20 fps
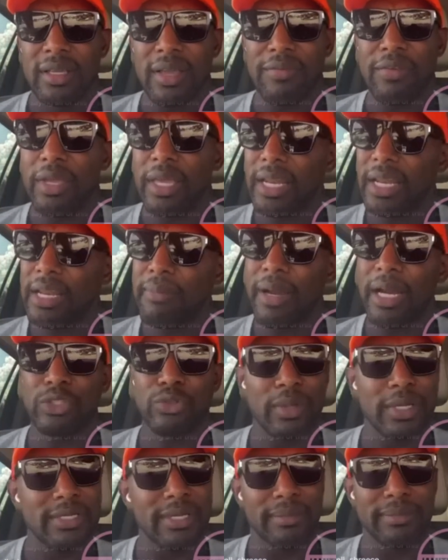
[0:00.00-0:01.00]
If you hit anybody
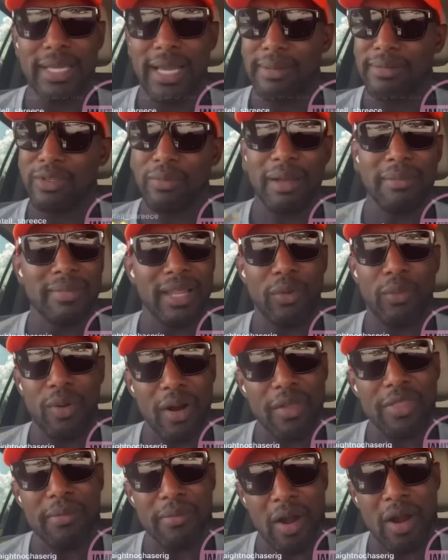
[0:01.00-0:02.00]
20-some times, I'm like,
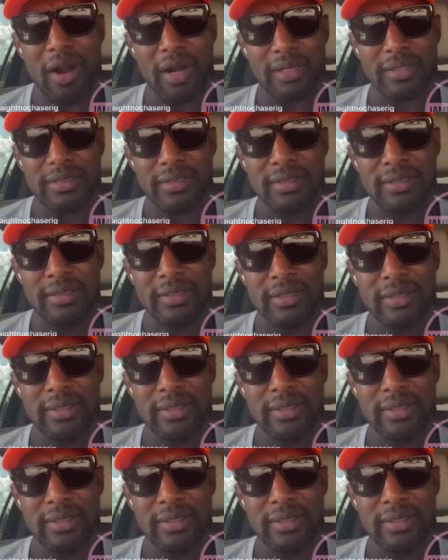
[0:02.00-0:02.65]
where are the marks?